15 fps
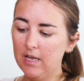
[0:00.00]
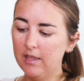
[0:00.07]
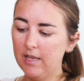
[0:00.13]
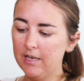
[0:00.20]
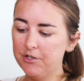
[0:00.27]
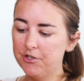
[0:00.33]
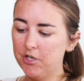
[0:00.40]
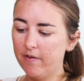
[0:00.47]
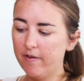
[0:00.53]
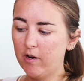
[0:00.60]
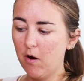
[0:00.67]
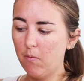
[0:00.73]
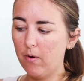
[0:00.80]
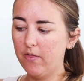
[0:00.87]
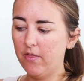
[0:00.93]
Last year I
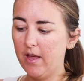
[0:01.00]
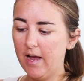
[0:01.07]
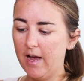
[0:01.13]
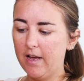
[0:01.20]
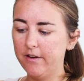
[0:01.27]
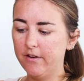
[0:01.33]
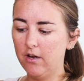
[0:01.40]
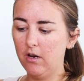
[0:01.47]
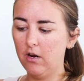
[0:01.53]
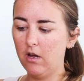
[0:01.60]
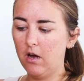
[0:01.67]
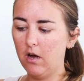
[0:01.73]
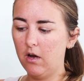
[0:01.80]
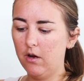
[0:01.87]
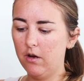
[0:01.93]
got one that had a
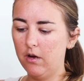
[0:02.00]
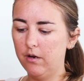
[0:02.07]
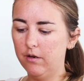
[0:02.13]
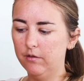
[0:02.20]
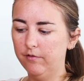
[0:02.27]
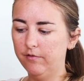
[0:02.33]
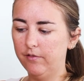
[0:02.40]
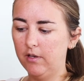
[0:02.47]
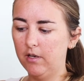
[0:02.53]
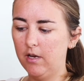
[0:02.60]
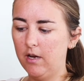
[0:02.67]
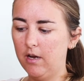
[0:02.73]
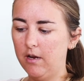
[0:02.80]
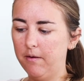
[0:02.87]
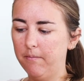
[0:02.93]
lot of
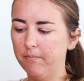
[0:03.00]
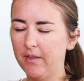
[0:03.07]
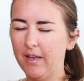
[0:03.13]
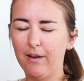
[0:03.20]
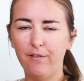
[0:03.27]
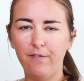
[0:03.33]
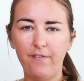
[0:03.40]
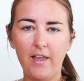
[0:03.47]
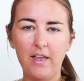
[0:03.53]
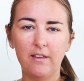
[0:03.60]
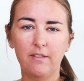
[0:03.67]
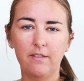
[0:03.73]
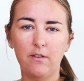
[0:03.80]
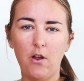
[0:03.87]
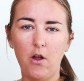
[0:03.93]
like fake
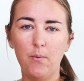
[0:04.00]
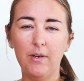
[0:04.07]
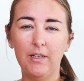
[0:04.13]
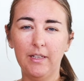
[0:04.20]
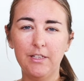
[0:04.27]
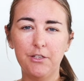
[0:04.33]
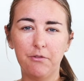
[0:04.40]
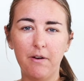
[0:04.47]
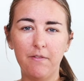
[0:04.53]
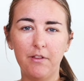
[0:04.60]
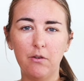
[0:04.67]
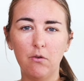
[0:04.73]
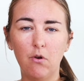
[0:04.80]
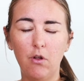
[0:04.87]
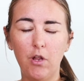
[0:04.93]
snow and glitter and
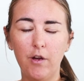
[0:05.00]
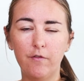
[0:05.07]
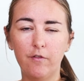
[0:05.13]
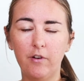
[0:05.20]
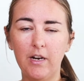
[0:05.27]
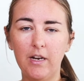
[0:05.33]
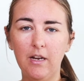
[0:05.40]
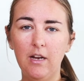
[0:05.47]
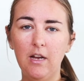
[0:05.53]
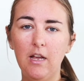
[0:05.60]
everything all over it.